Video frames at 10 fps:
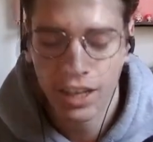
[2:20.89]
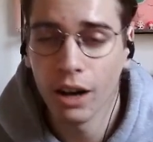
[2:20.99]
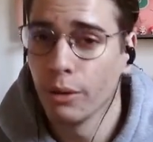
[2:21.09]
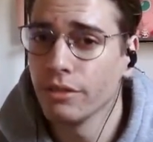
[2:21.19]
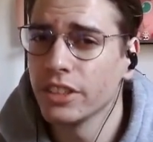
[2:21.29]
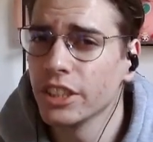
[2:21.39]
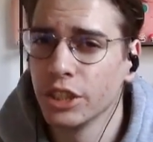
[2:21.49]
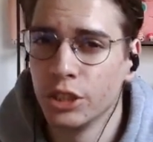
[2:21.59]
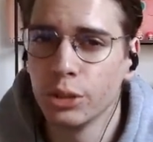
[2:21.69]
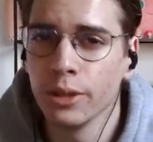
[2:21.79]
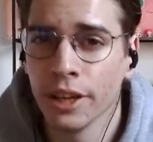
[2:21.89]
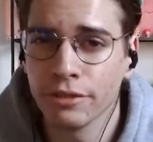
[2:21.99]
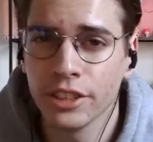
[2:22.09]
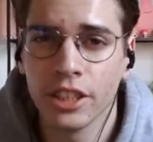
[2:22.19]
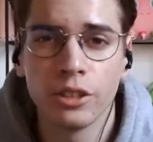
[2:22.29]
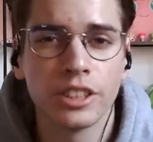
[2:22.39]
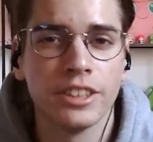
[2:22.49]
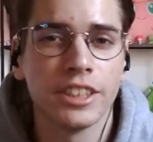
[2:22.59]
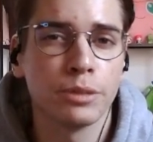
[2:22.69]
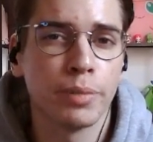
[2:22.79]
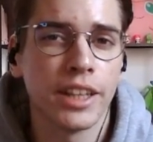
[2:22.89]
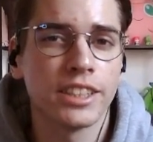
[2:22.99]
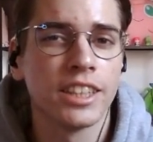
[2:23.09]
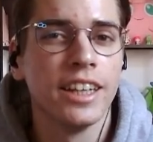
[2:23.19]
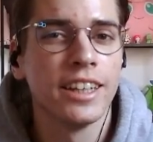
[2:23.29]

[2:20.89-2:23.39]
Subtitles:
However, you do have to note this base